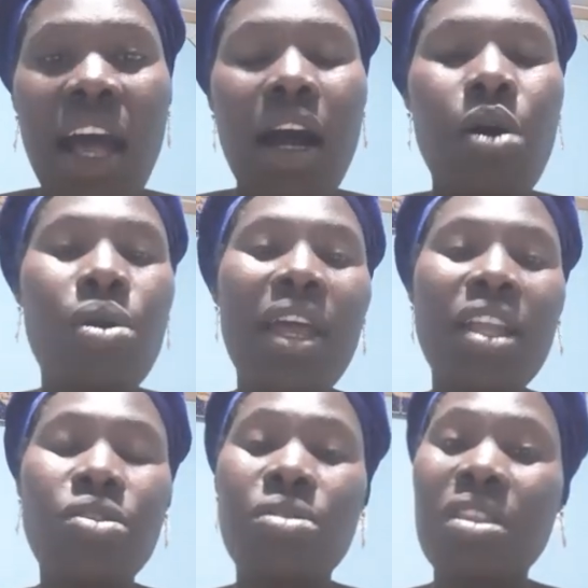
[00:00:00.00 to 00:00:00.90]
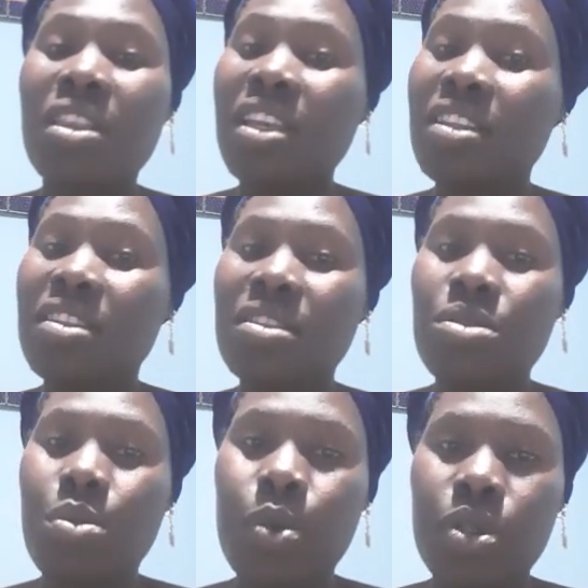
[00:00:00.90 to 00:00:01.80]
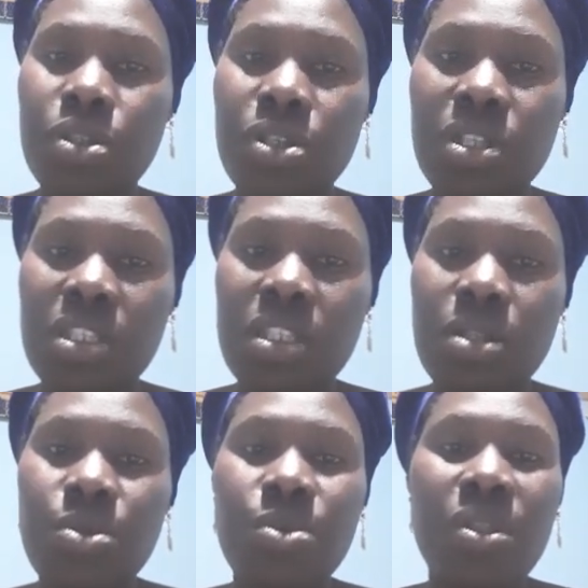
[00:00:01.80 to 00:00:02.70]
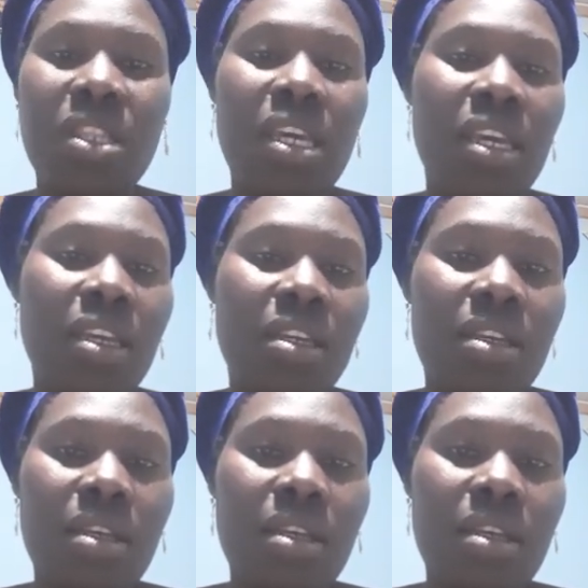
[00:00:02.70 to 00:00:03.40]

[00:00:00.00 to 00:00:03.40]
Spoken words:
I would like to take this opportunity to thank